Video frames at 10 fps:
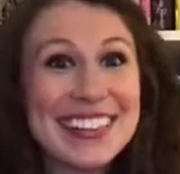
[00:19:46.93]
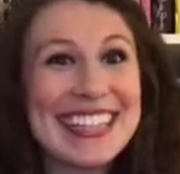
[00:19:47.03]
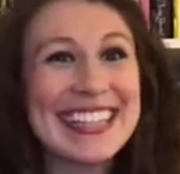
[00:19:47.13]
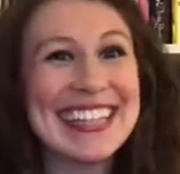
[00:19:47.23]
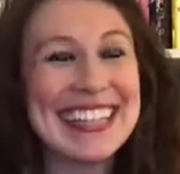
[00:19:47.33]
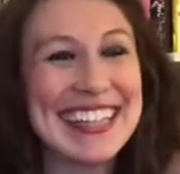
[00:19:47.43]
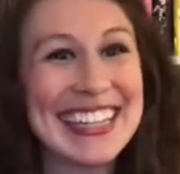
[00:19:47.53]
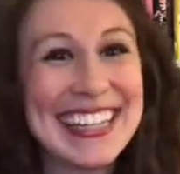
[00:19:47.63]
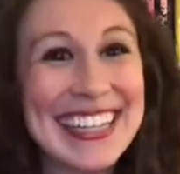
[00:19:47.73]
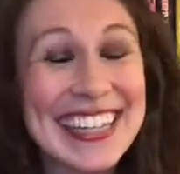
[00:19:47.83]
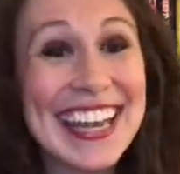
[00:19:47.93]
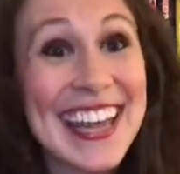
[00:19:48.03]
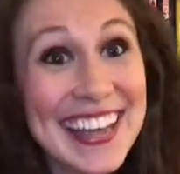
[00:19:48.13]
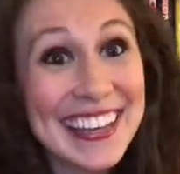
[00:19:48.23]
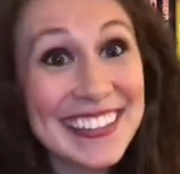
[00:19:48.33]

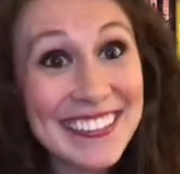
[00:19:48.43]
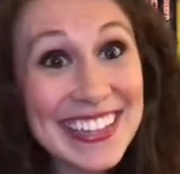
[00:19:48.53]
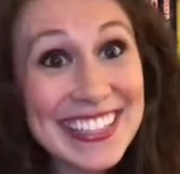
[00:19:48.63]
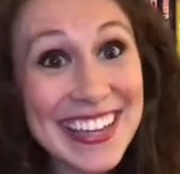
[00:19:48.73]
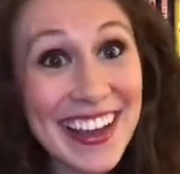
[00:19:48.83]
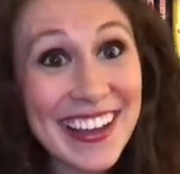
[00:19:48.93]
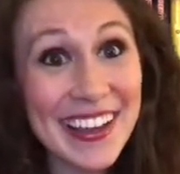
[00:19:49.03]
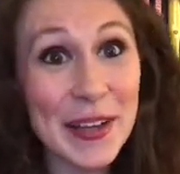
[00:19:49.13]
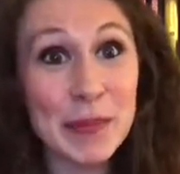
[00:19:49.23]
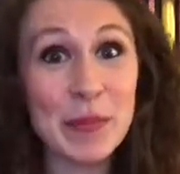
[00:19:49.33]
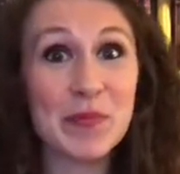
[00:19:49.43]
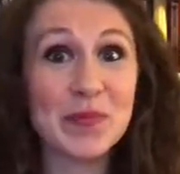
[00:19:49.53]
Great job!